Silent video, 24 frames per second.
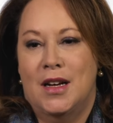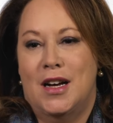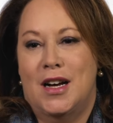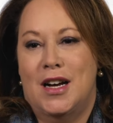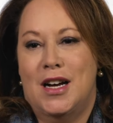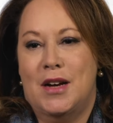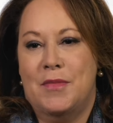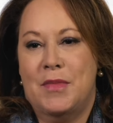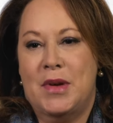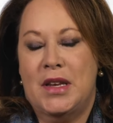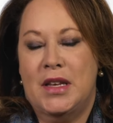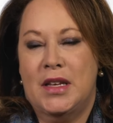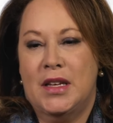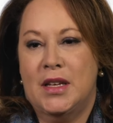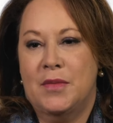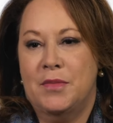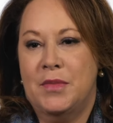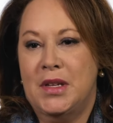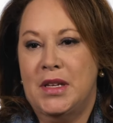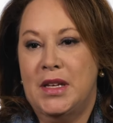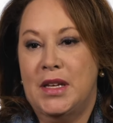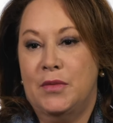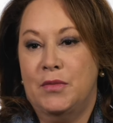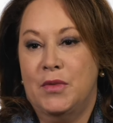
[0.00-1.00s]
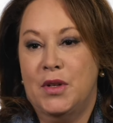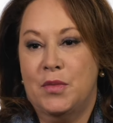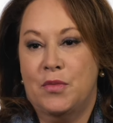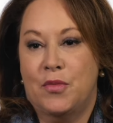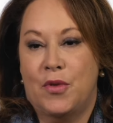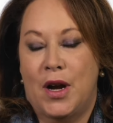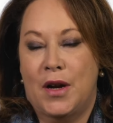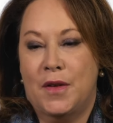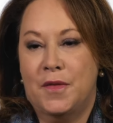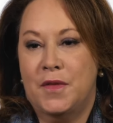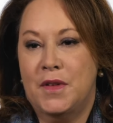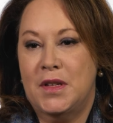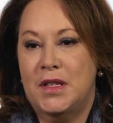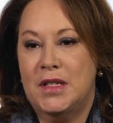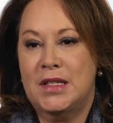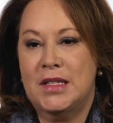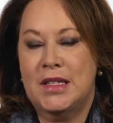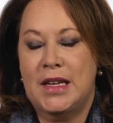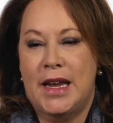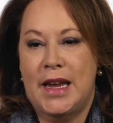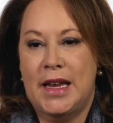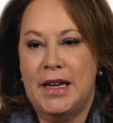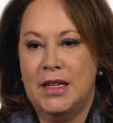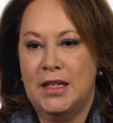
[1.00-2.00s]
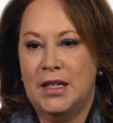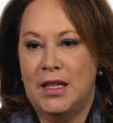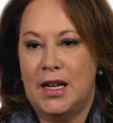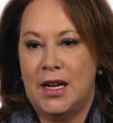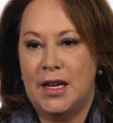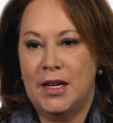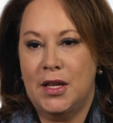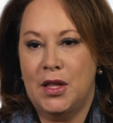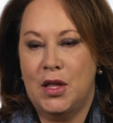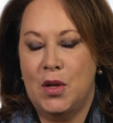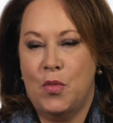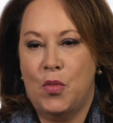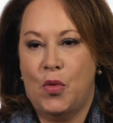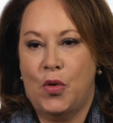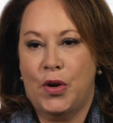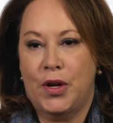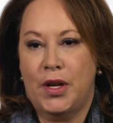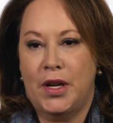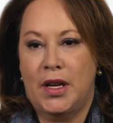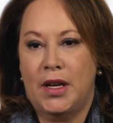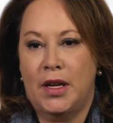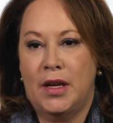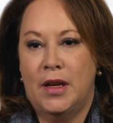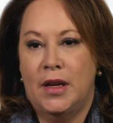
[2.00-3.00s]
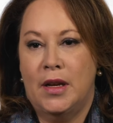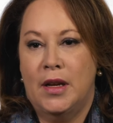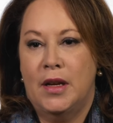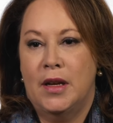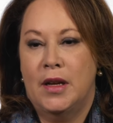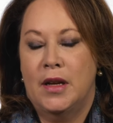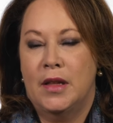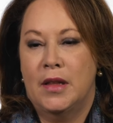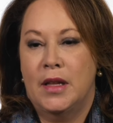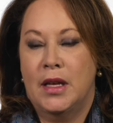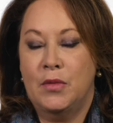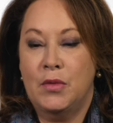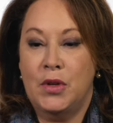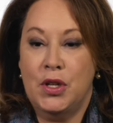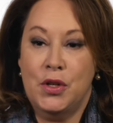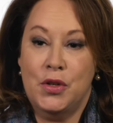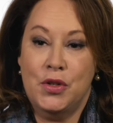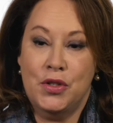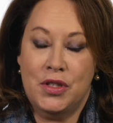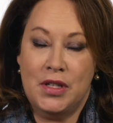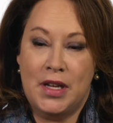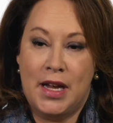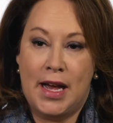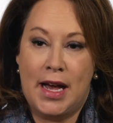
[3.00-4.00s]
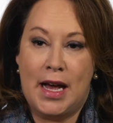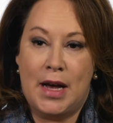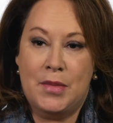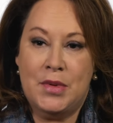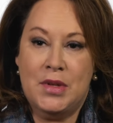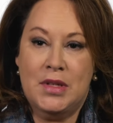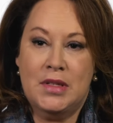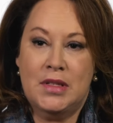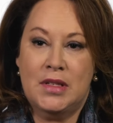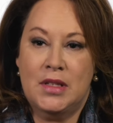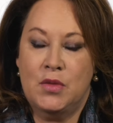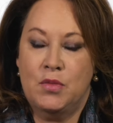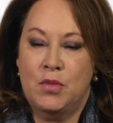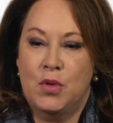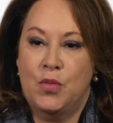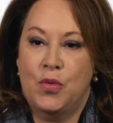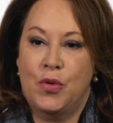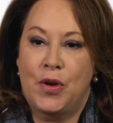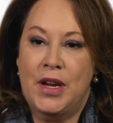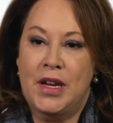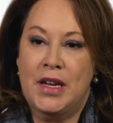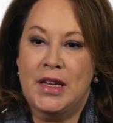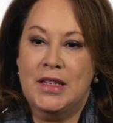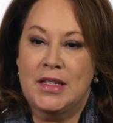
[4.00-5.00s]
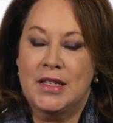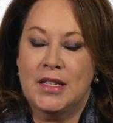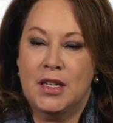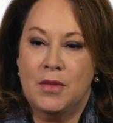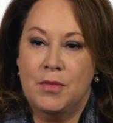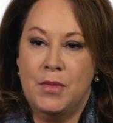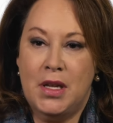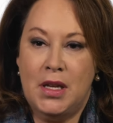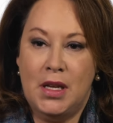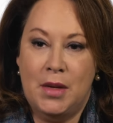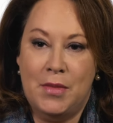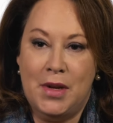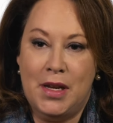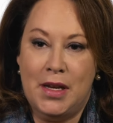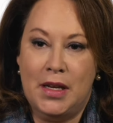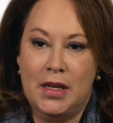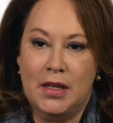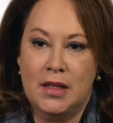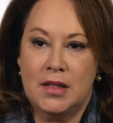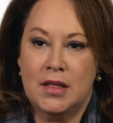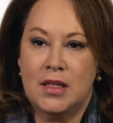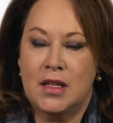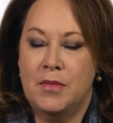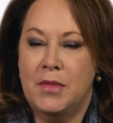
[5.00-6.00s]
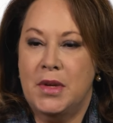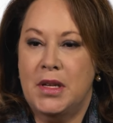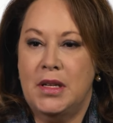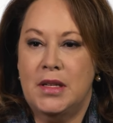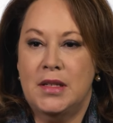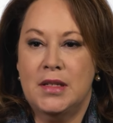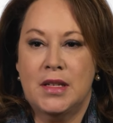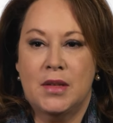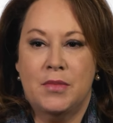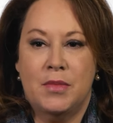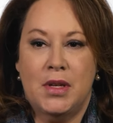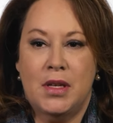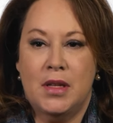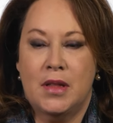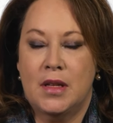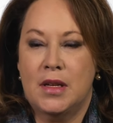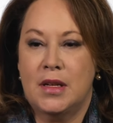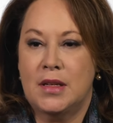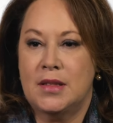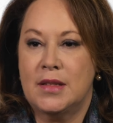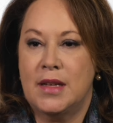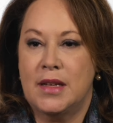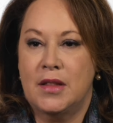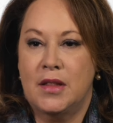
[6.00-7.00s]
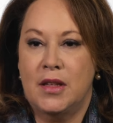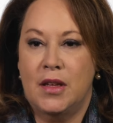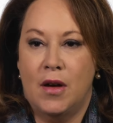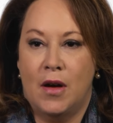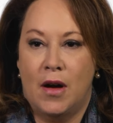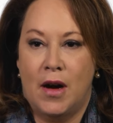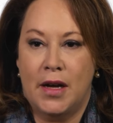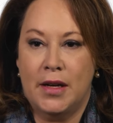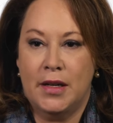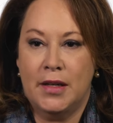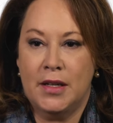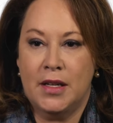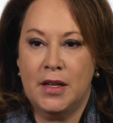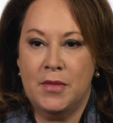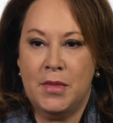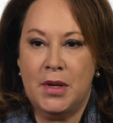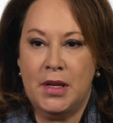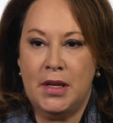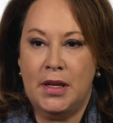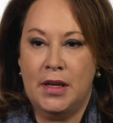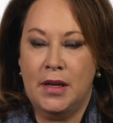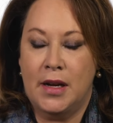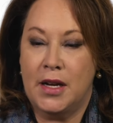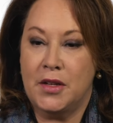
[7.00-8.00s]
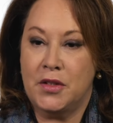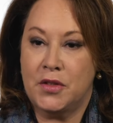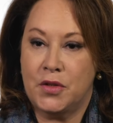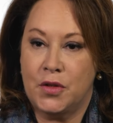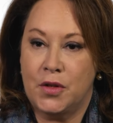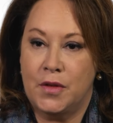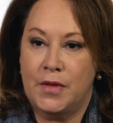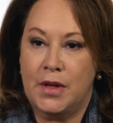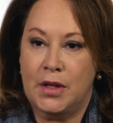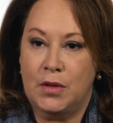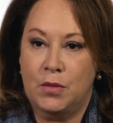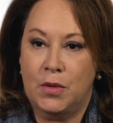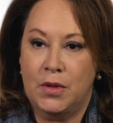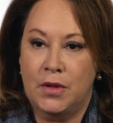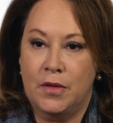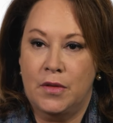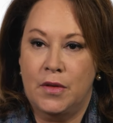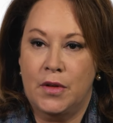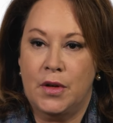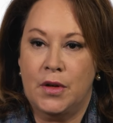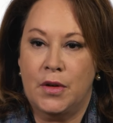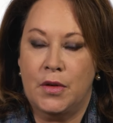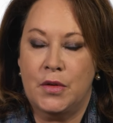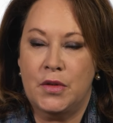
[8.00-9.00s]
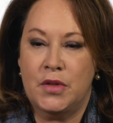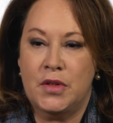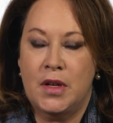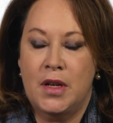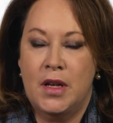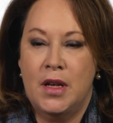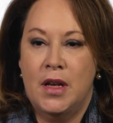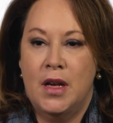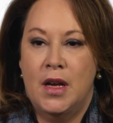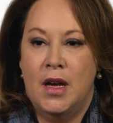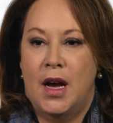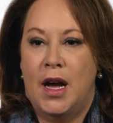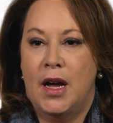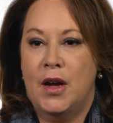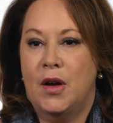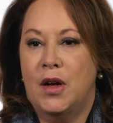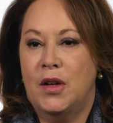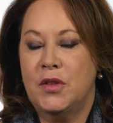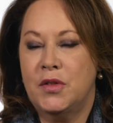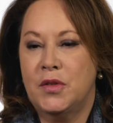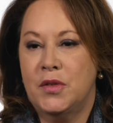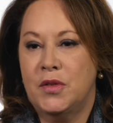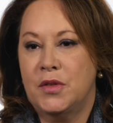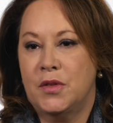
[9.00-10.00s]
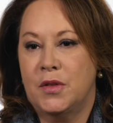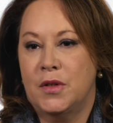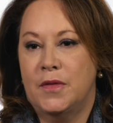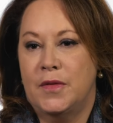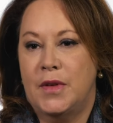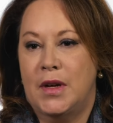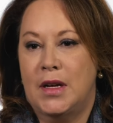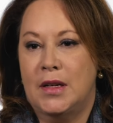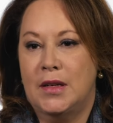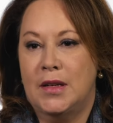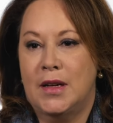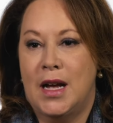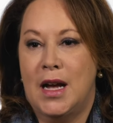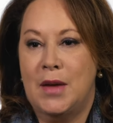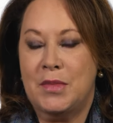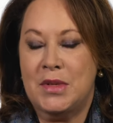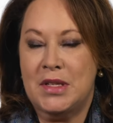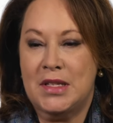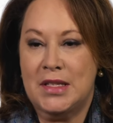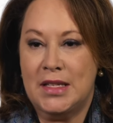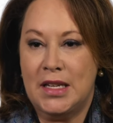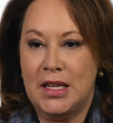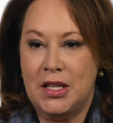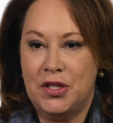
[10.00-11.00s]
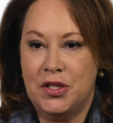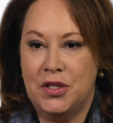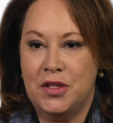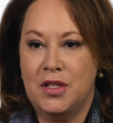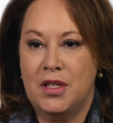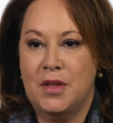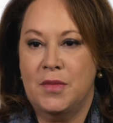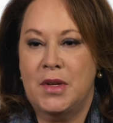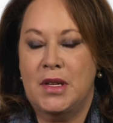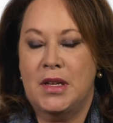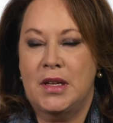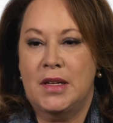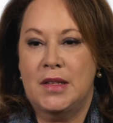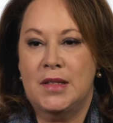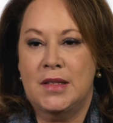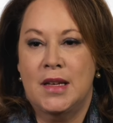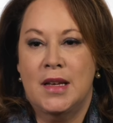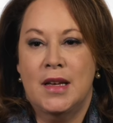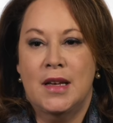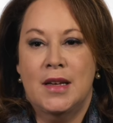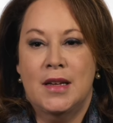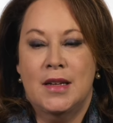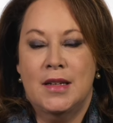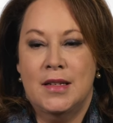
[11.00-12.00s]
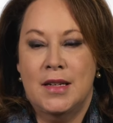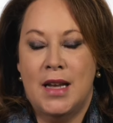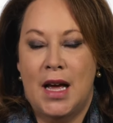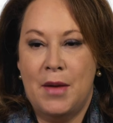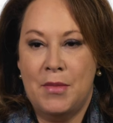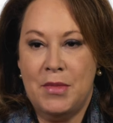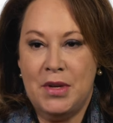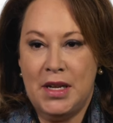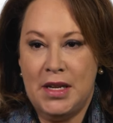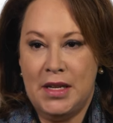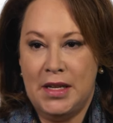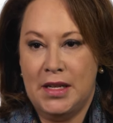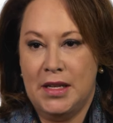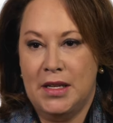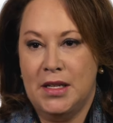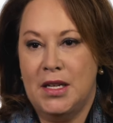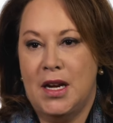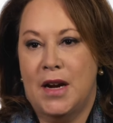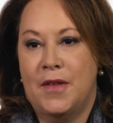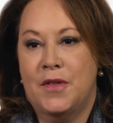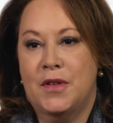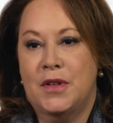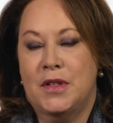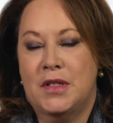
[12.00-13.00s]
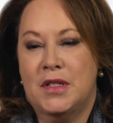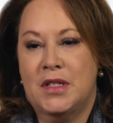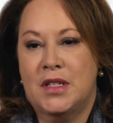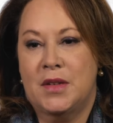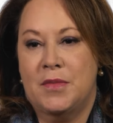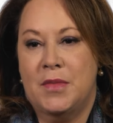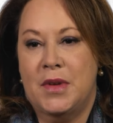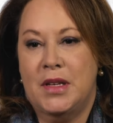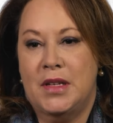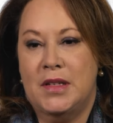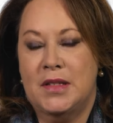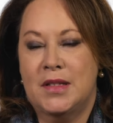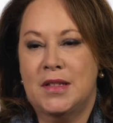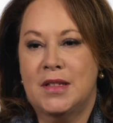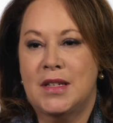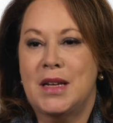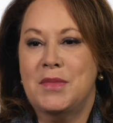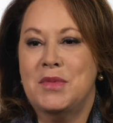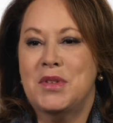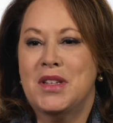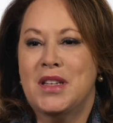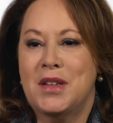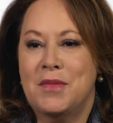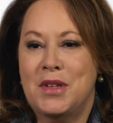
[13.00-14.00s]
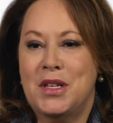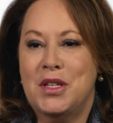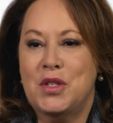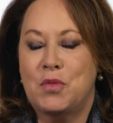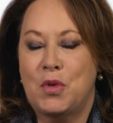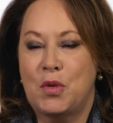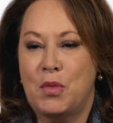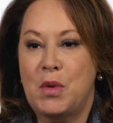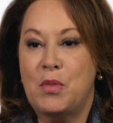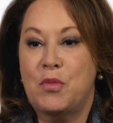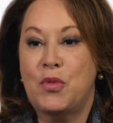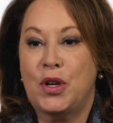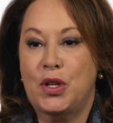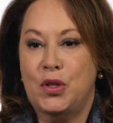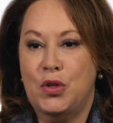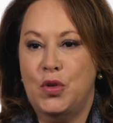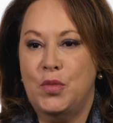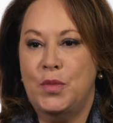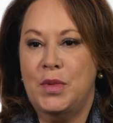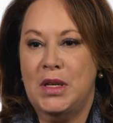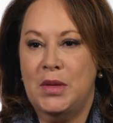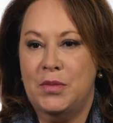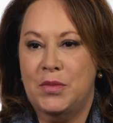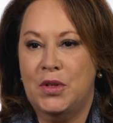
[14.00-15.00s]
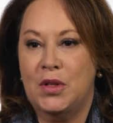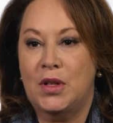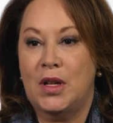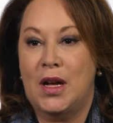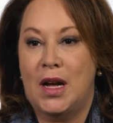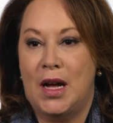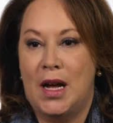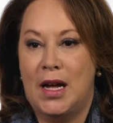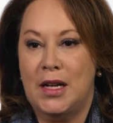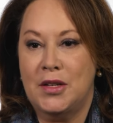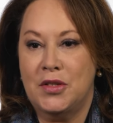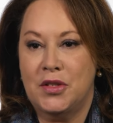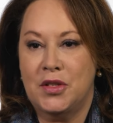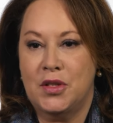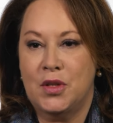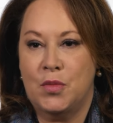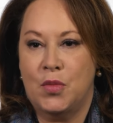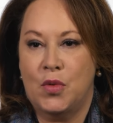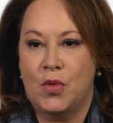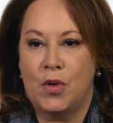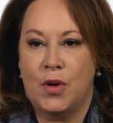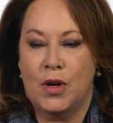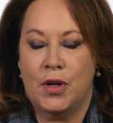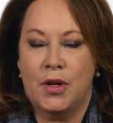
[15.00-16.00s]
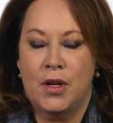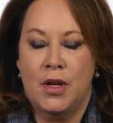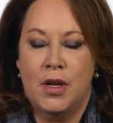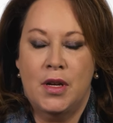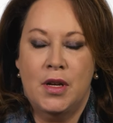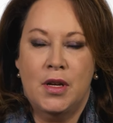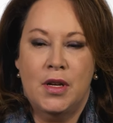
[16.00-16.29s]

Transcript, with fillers: Um, and it can begin with breakfast, eight o'clock in the morning, then what usually happens is we'll break into committee meetings. Committees can be things like the audit committee. I serve on one of those. I also mm-hmm. serve on compensation committees, nominating and governance committees, the types of committees where we bring new people onto the board.